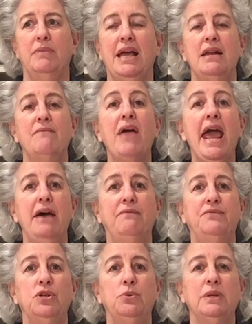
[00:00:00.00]
kind of
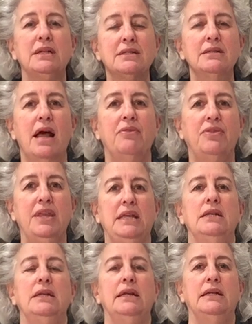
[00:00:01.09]
heft to it. It's not
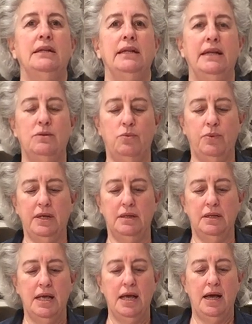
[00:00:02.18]
thin. It
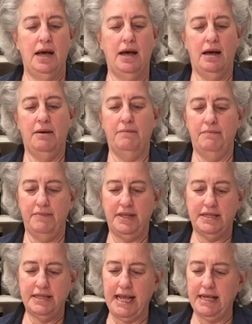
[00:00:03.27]

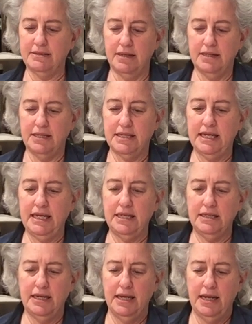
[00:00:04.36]
stays on the
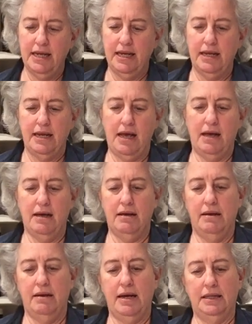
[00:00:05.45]
skin
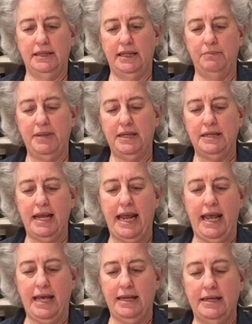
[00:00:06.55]
a little bit
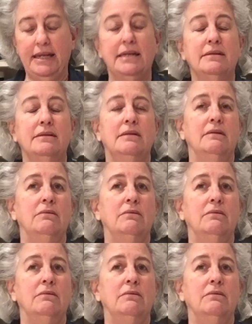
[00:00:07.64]
and is